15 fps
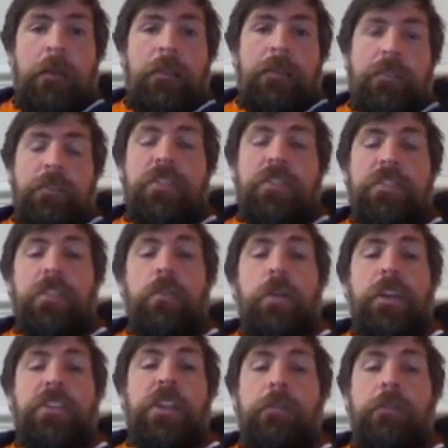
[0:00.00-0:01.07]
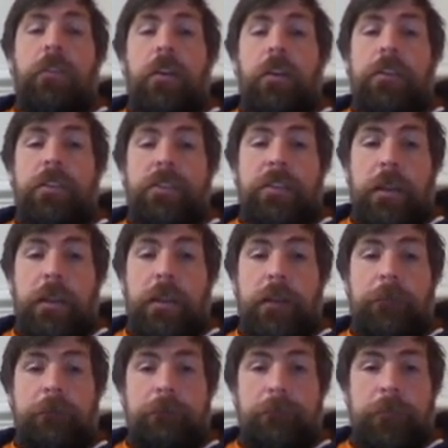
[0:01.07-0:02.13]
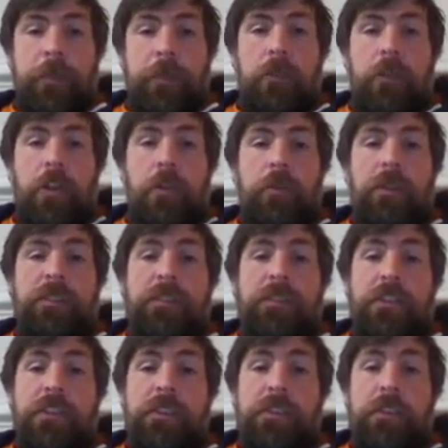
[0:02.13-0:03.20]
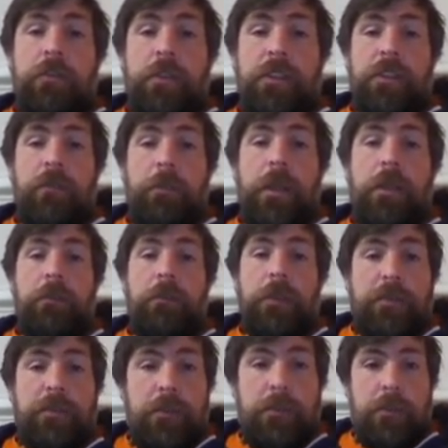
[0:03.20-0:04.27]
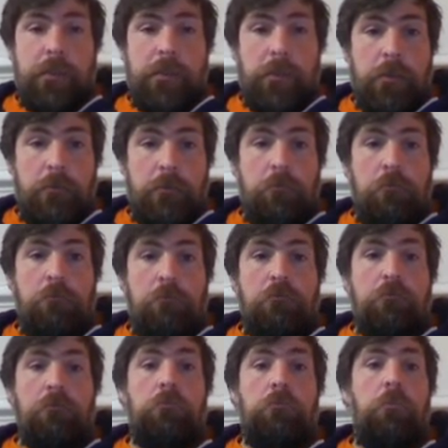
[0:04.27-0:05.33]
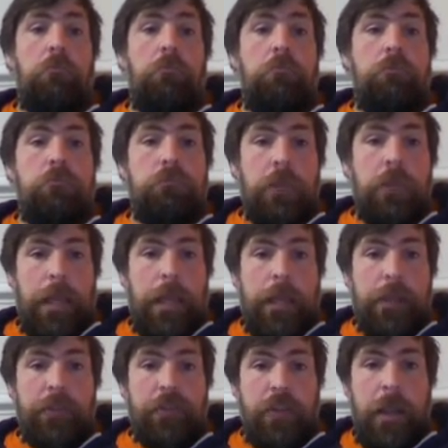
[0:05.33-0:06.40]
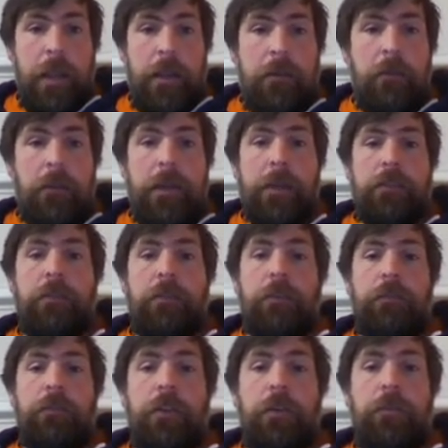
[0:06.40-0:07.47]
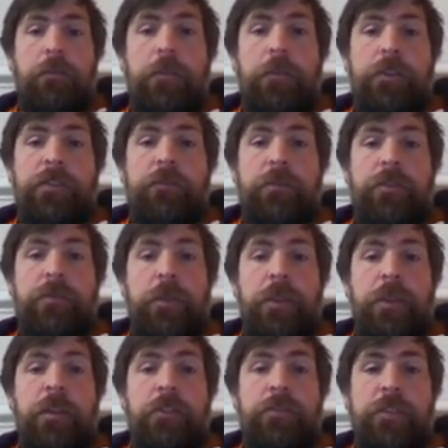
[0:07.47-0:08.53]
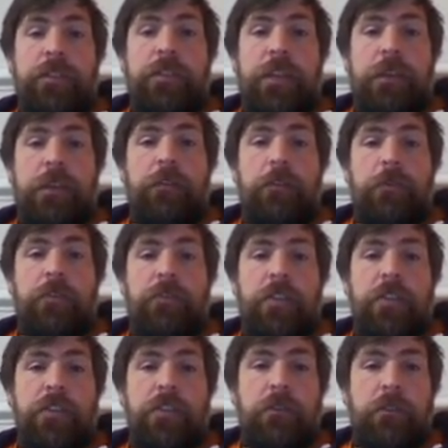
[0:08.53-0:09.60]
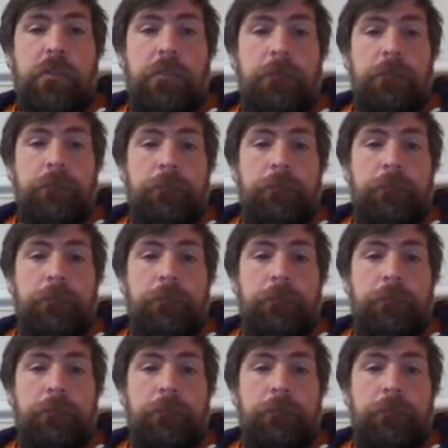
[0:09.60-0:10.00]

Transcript: So just a quick check for our understanding. Globalization has increased for many reasons. Blank trade allows for the flow of goods between countries to have few restrictions.